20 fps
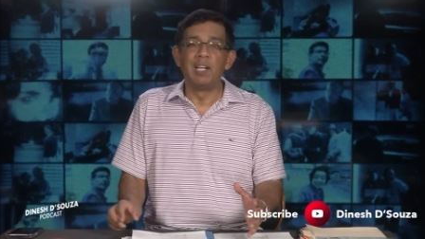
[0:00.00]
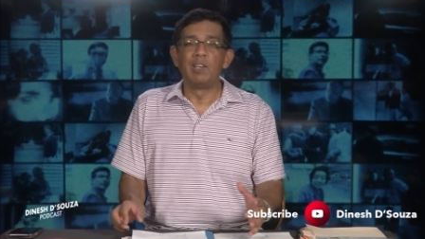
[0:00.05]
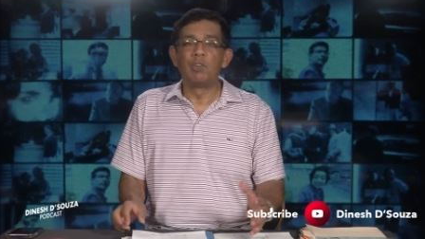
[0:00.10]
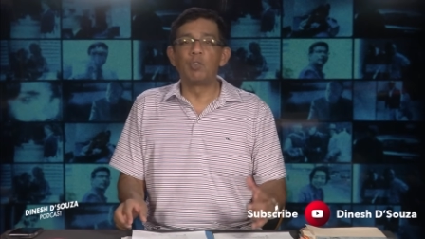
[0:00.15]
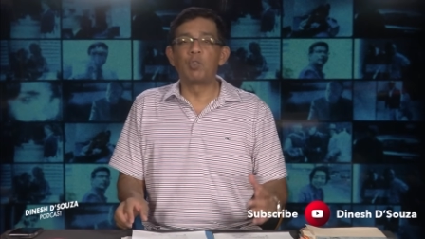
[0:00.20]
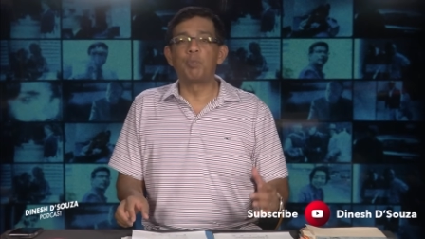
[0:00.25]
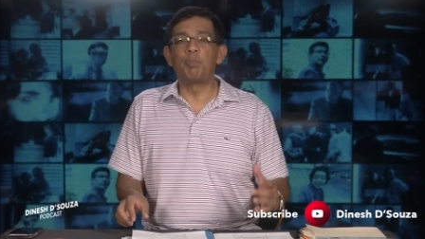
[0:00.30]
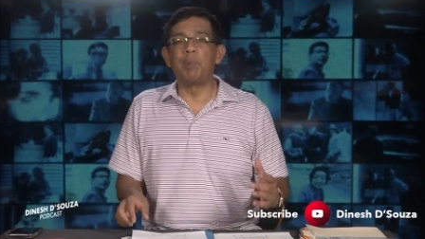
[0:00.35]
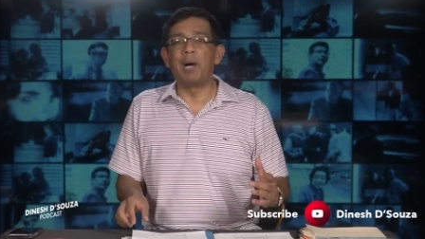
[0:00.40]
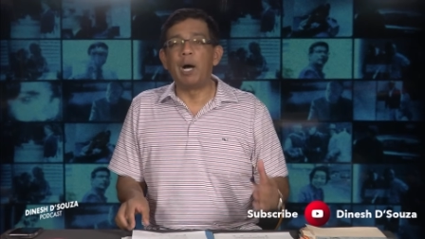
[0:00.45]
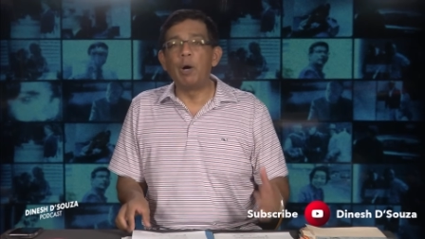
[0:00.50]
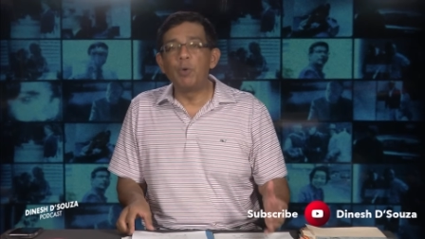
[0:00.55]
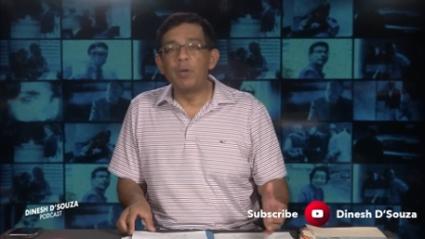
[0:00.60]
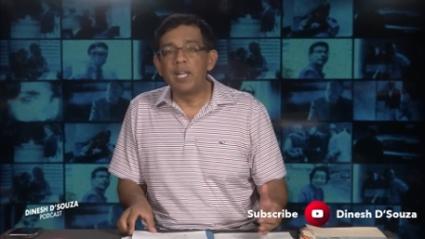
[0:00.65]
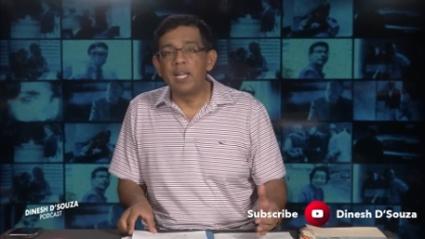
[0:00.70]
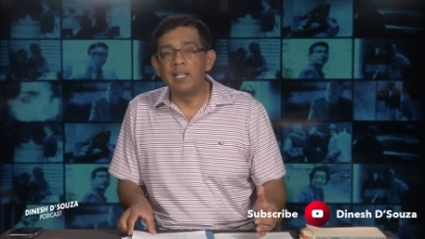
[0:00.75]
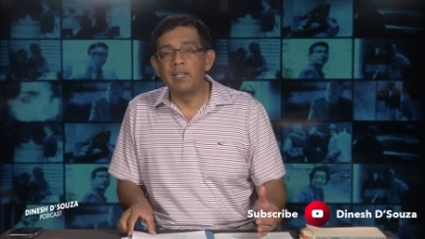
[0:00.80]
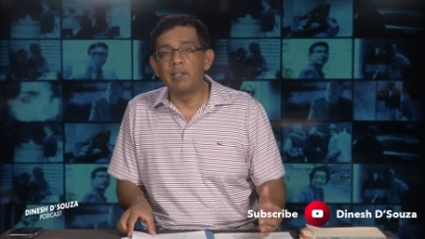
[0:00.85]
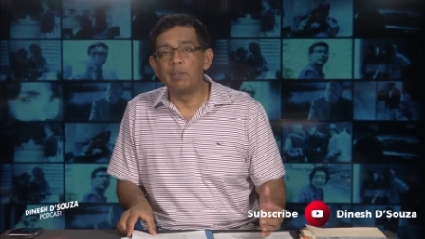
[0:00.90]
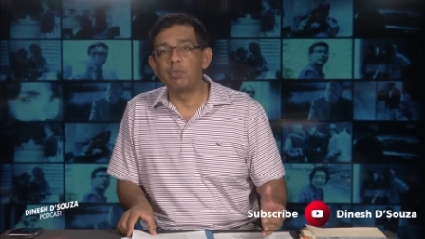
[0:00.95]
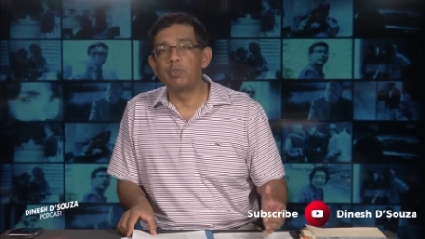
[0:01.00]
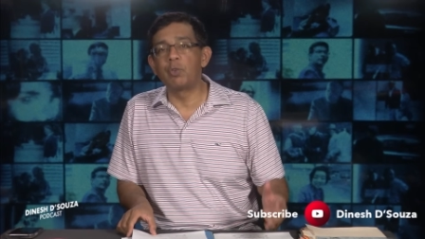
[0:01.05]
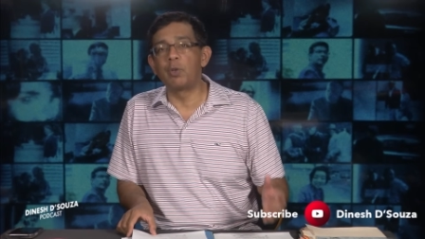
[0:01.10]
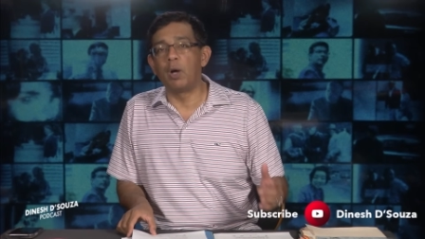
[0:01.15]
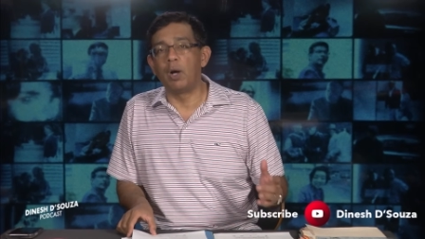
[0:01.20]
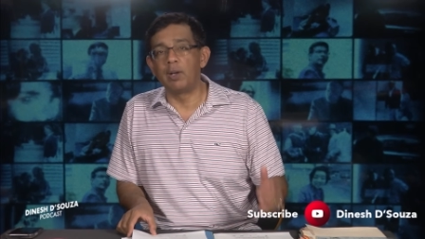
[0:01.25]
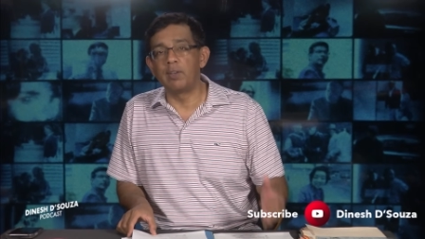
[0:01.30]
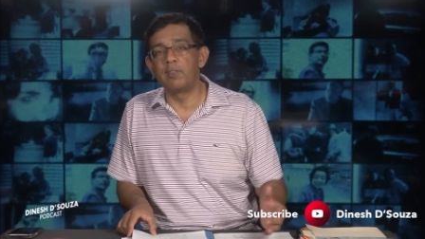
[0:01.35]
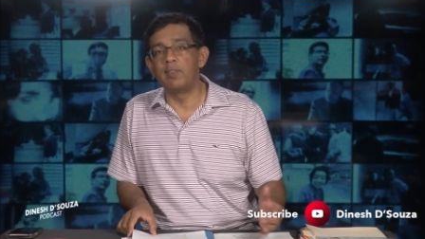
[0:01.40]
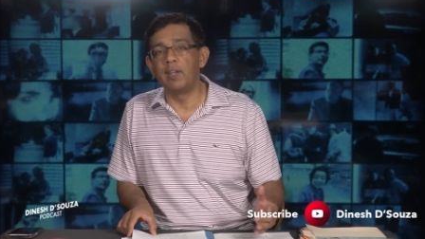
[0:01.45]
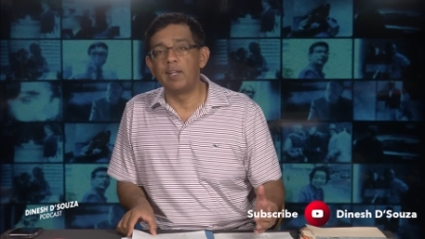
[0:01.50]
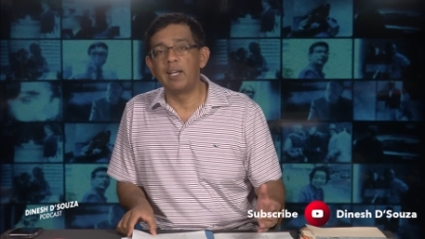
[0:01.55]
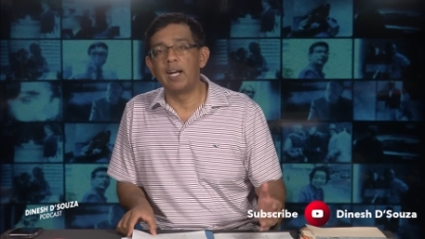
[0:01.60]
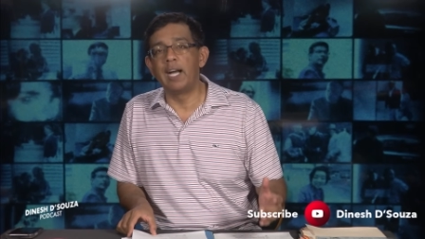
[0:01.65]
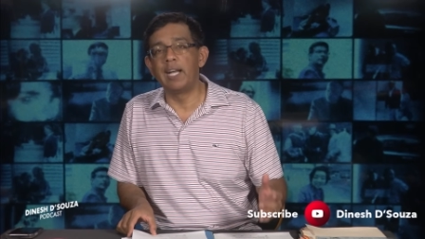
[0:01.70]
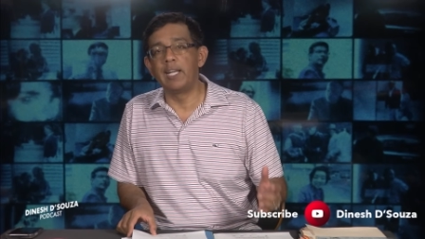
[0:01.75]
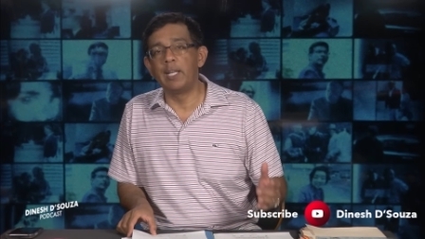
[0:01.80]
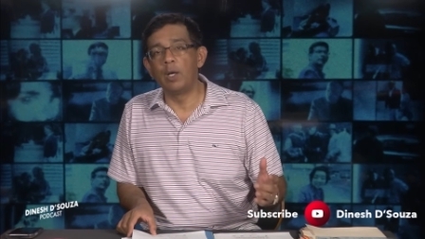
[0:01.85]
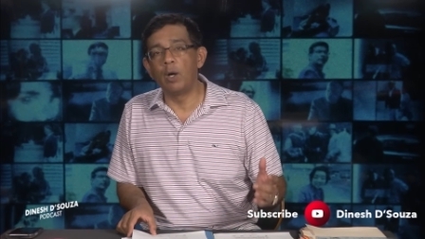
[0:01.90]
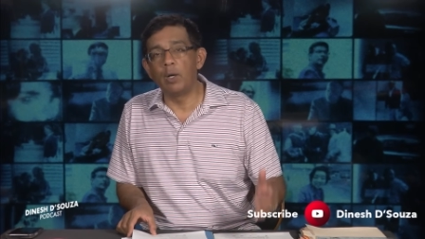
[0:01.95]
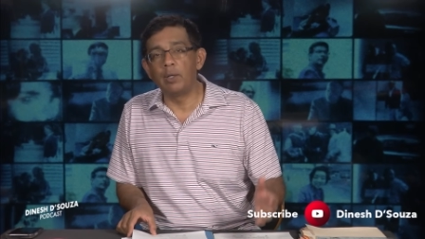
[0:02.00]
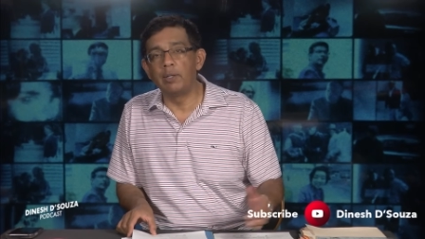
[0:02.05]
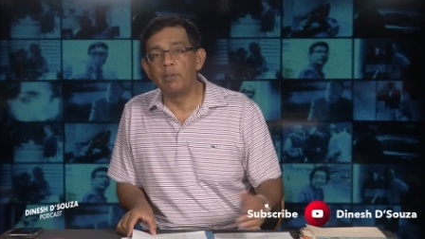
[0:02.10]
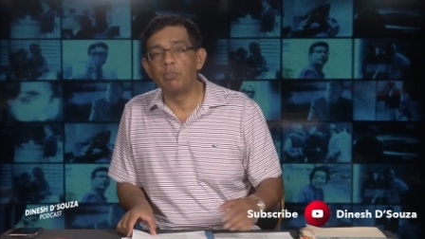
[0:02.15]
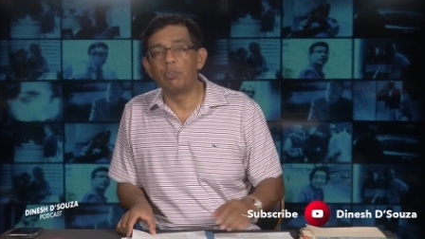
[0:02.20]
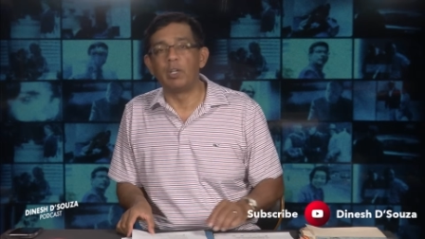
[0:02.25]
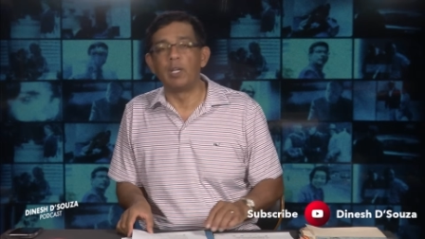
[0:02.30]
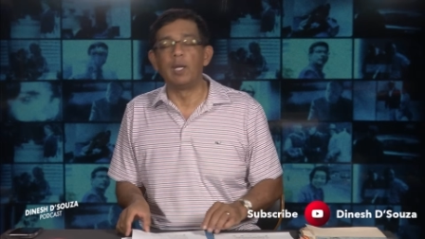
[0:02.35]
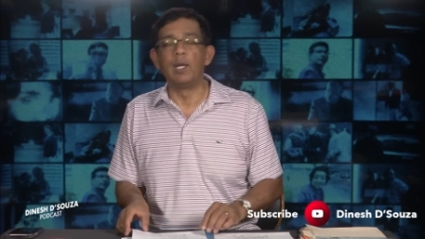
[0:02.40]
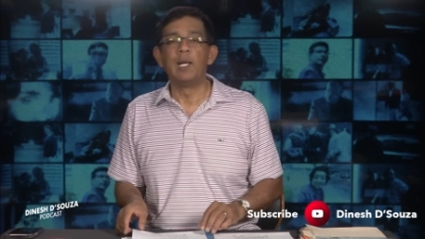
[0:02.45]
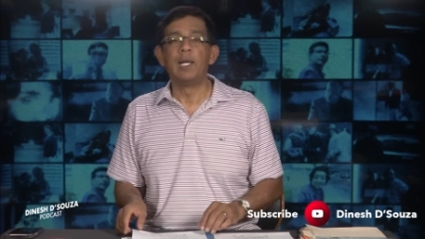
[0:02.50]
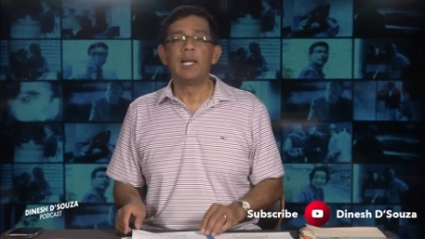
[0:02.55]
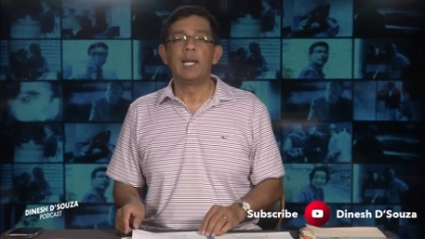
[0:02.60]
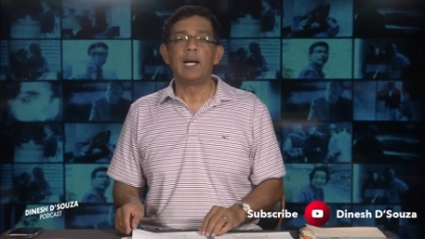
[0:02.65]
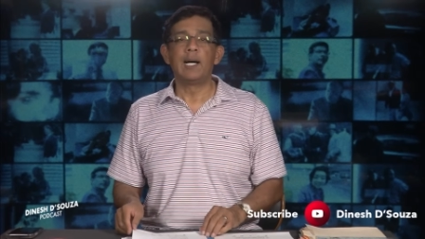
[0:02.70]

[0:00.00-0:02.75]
spouting this toxic ideology.